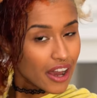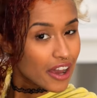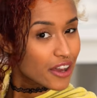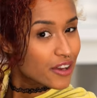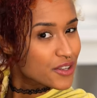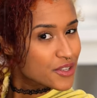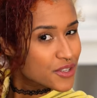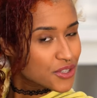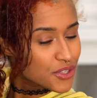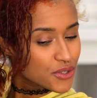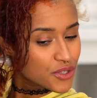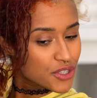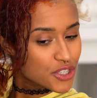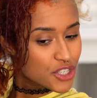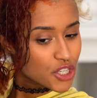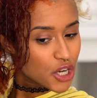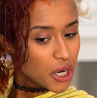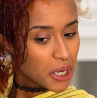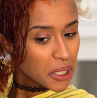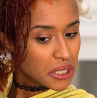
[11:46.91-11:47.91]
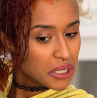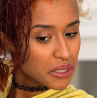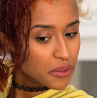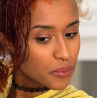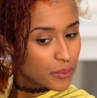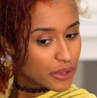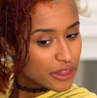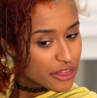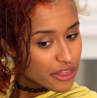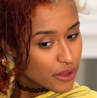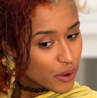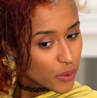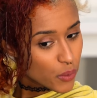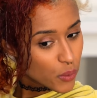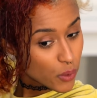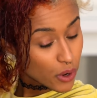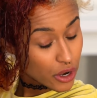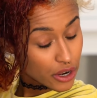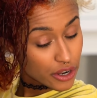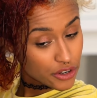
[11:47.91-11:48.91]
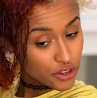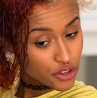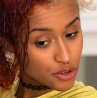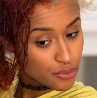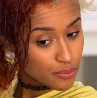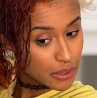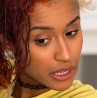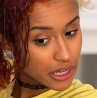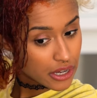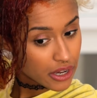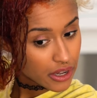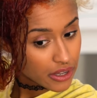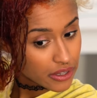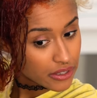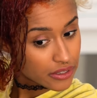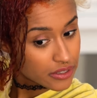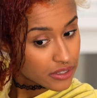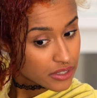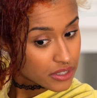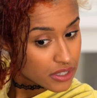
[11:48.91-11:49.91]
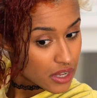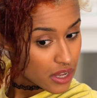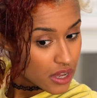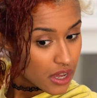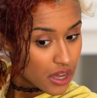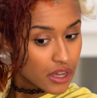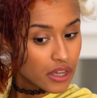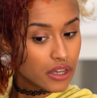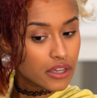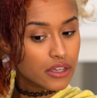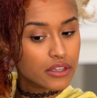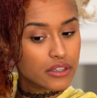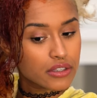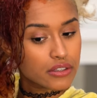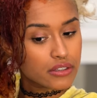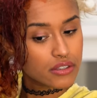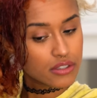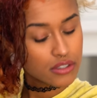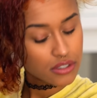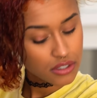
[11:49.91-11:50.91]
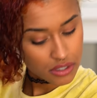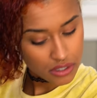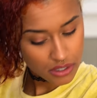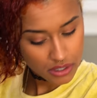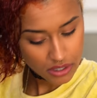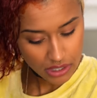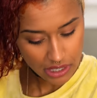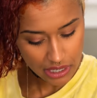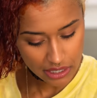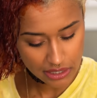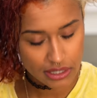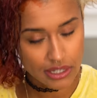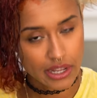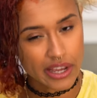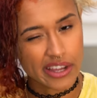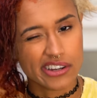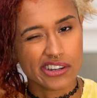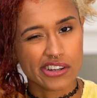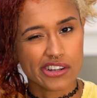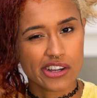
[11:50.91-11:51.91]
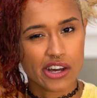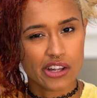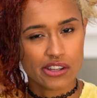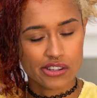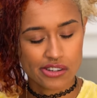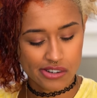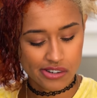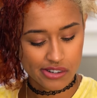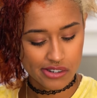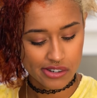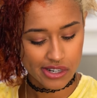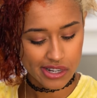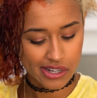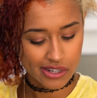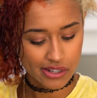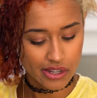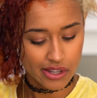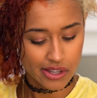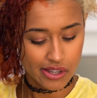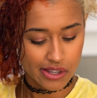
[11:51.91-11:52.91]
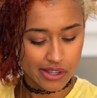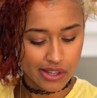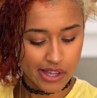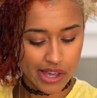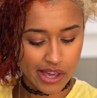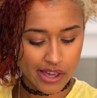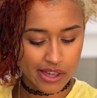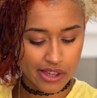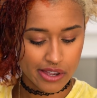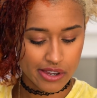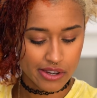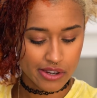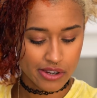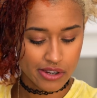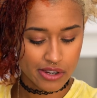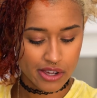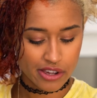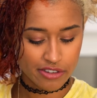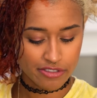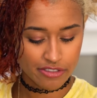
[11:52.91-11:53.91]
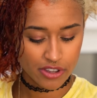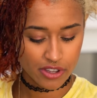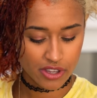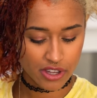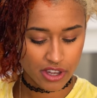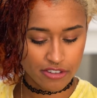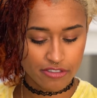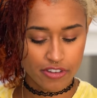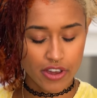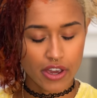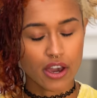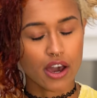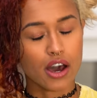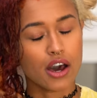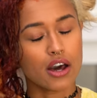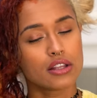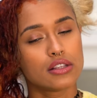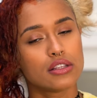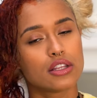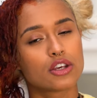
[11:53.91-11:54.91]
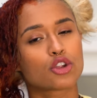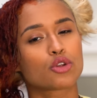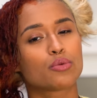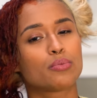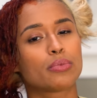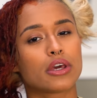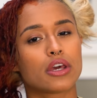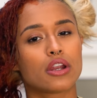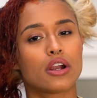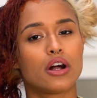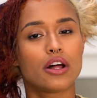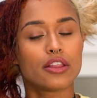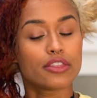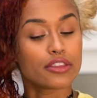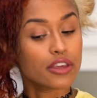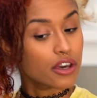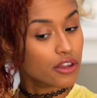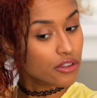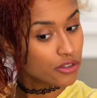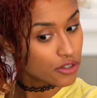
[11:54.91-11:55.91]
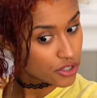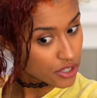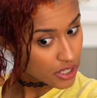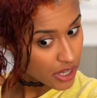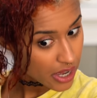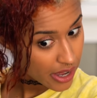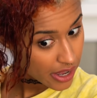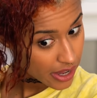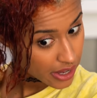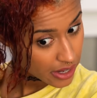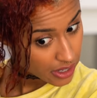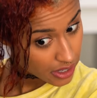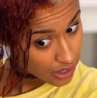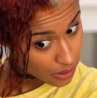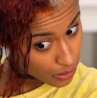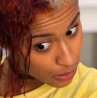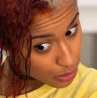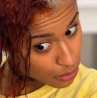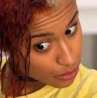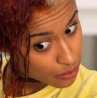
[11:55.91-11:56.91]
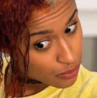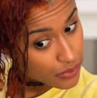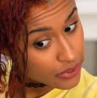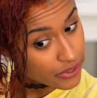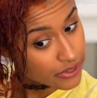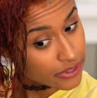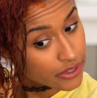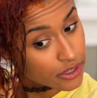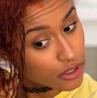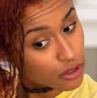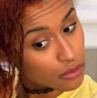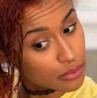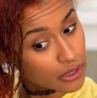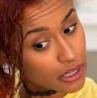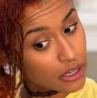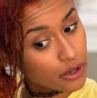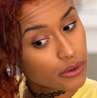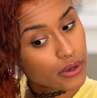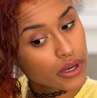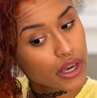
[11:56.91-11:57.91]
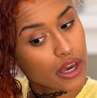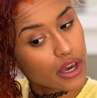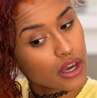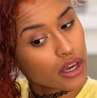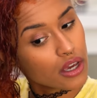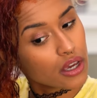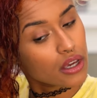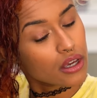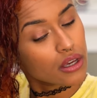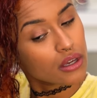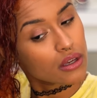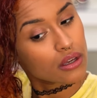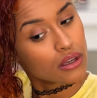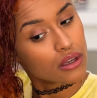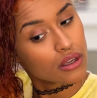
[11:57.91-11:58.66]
I also started with the orange because it's a lighter color and I feel like if I got a little bit on the other side, it would still be okay.